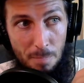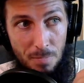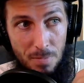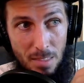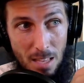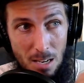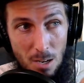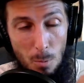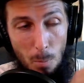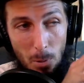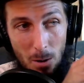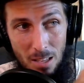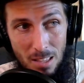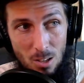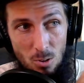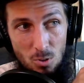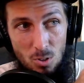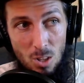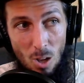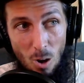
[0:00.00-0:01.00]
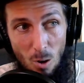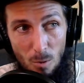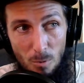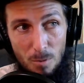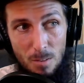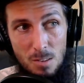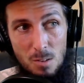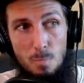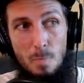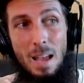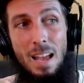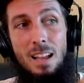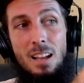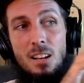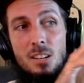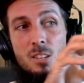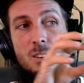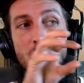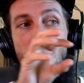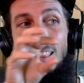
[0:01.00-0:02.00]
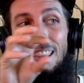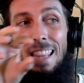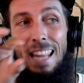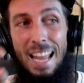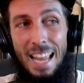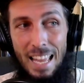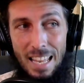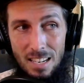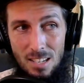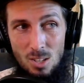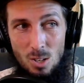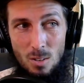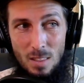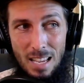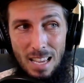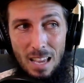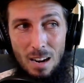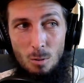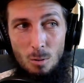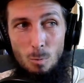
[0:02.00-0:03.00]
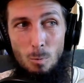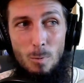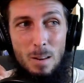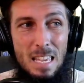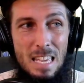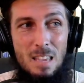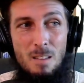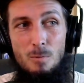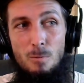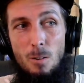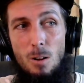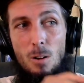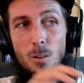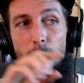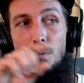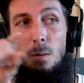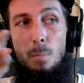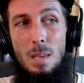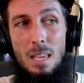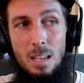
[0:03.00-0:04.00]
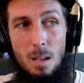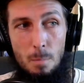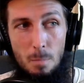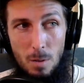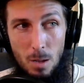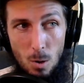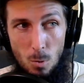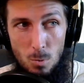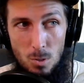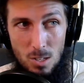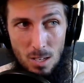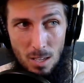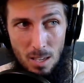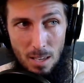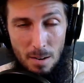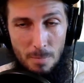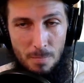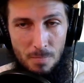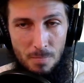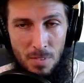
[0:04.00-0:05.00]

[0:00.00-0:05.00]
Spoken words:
Then you're putting those dolphins back onto your land, so they got to re-evolve to become goats again.